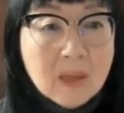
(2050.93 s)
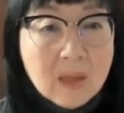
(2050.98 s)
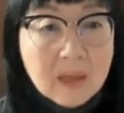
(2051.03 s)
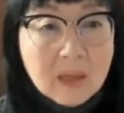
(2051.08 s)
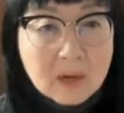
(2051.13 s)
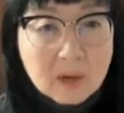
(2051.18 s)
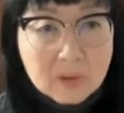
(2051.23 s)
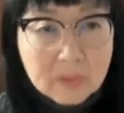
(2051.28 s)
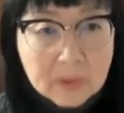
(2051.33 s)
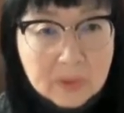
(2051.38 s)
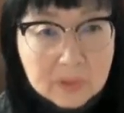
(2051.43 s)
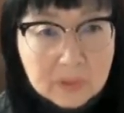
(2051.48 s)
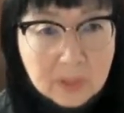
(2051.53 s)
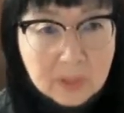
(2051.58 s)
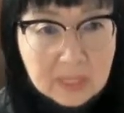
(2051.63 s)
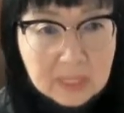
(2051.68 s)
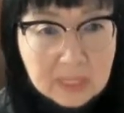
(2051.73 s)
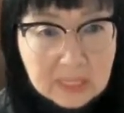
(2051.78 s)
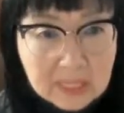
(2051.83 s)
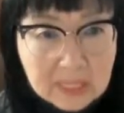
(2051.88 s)
And are there
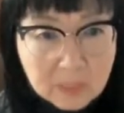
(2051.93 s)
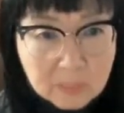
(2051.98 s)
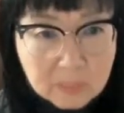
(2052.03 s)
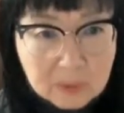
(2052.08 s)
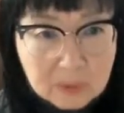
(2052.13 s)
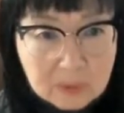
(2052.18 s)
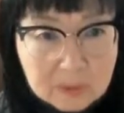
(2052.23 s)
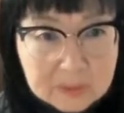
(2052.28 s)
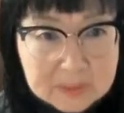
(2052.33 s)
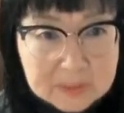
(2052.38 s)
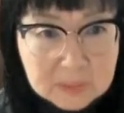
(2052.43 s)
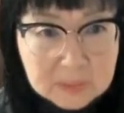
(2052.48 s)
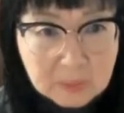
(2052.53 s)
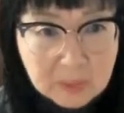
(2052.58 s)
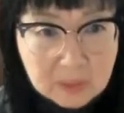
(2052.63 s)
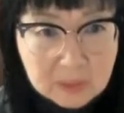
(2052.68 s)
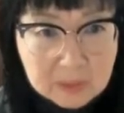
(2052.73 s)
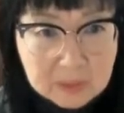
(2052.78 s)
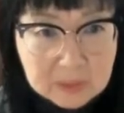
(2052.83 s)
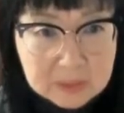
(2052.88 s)
a couple
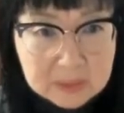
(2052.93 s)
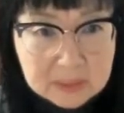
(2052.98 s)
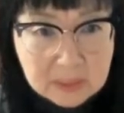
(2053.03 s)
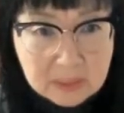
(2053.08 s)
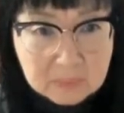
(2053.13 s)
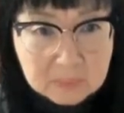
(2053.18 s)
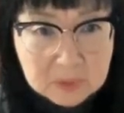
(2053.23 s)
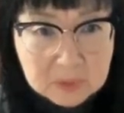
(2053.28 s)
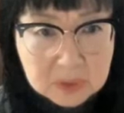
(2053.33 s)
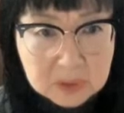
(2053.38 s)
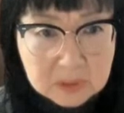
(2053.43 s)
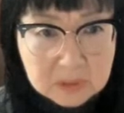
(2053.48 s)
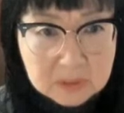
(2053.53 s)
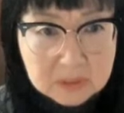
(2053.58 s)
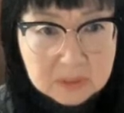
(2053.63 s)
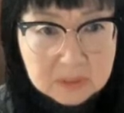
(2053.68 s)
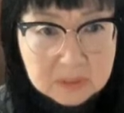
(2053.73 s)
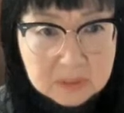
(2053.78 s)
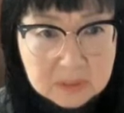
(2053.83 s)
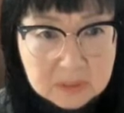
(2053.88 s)
smaller
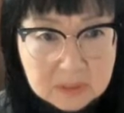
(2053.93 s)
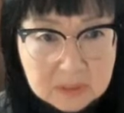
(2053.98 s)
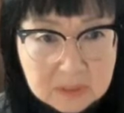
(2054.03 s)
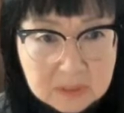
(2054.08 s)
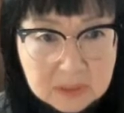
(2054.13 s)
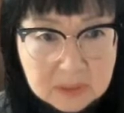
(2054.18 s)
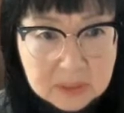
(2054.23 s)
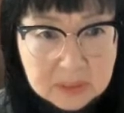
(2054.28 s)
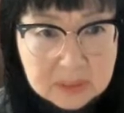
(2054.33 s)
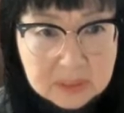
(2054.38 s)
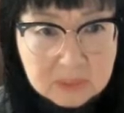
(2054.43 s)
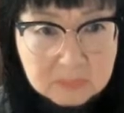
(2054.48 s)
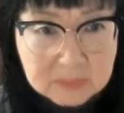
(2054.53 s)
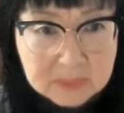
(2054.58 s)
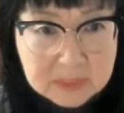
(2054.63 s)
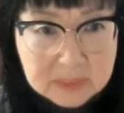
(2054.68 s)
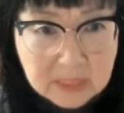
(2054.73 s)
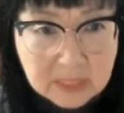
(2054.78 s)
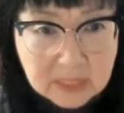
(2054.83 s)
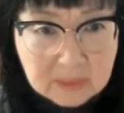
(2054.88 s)
sculptures just
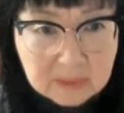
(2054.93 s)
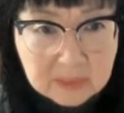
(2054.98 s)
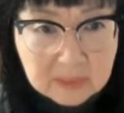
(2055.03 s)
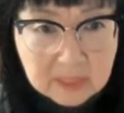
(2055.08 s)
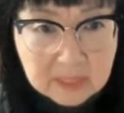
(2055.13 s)
beside that?